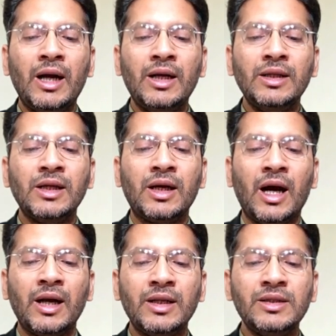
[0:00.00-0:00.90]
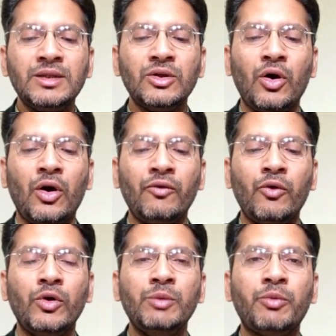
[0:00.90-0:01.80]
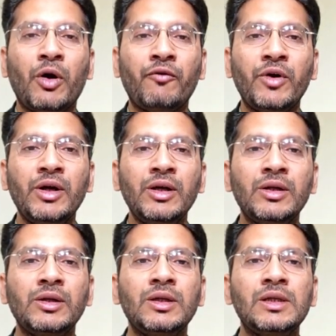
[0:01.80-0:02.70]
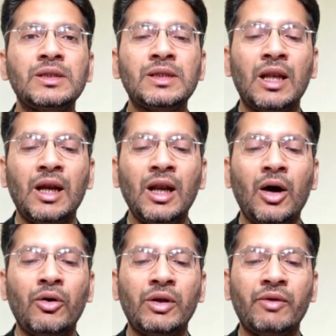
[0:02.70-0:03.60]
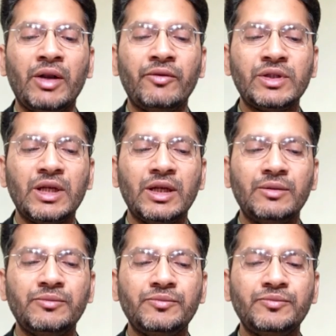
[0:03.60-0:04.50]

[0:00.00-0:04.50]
under the guidance of Holy Prophet Sallallahu Alaihi Wasallam.